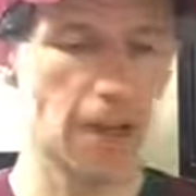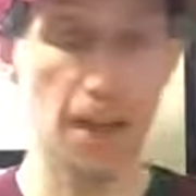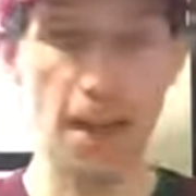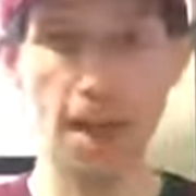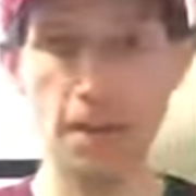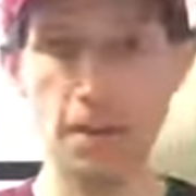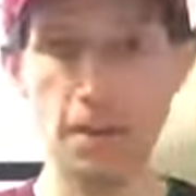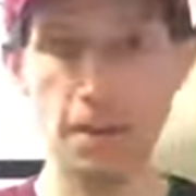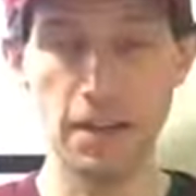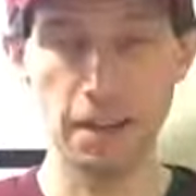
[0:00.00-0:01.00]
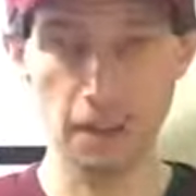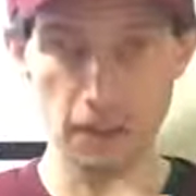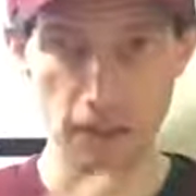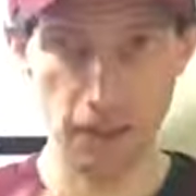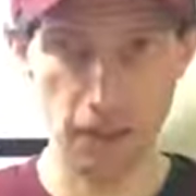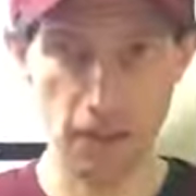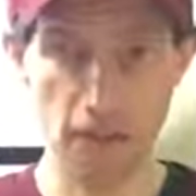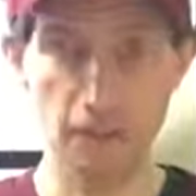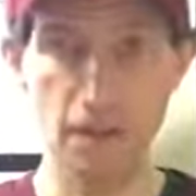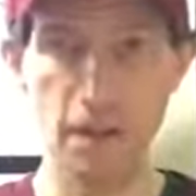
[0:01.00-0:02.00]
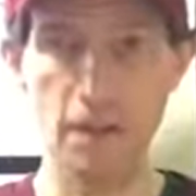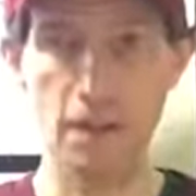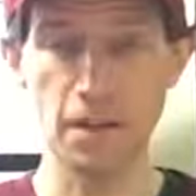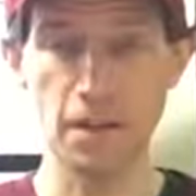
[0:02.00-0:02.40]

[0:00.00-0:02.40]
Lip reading: GAG is the assembly